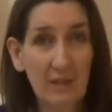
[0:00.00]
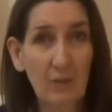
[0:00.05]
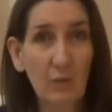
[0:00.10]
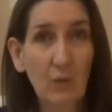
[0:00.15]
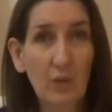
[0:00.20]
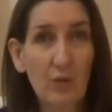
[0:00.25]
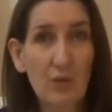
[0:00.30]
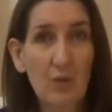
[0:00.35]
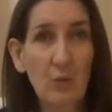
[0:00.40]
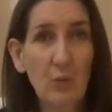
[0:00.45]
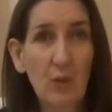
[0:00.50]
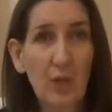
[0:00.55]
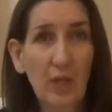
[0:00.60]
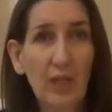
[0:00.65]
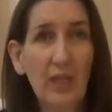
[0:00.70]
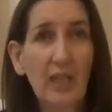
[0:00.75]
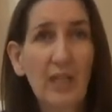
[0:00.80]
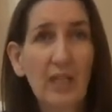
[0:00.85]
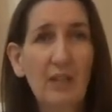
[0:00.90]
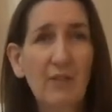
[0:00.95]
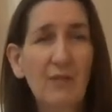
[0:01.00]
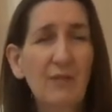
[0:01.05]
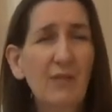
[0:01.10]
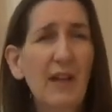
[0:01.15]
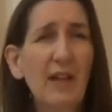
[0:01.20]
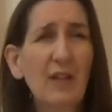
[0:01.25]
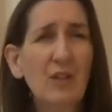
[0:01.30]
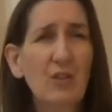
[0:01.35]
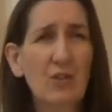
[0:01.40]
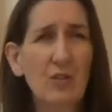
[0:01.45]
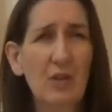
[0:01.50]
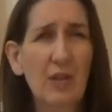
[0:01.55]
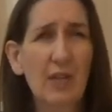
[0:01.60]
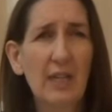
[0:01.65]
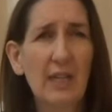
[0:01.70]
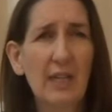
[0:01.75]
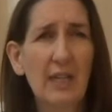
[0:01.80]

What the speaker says: whilst working in a factory